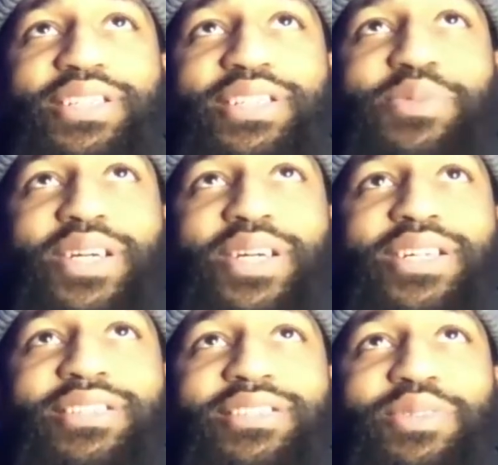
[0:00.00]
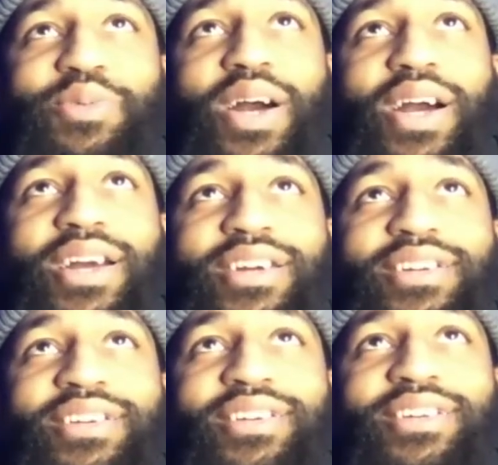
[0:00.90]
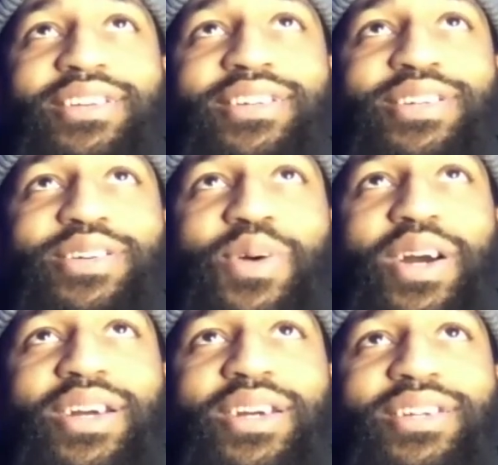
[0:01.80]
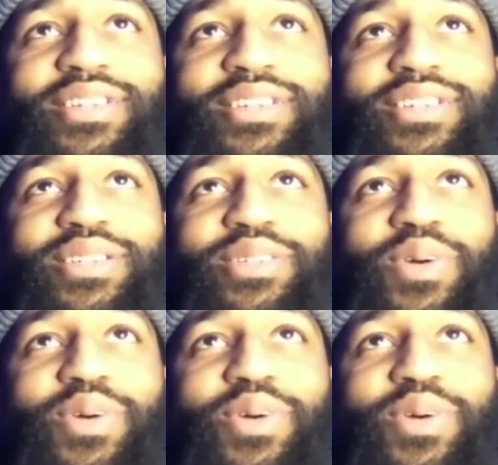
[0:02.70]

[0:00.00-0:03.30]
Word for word: Oh my god, why? Why? Why?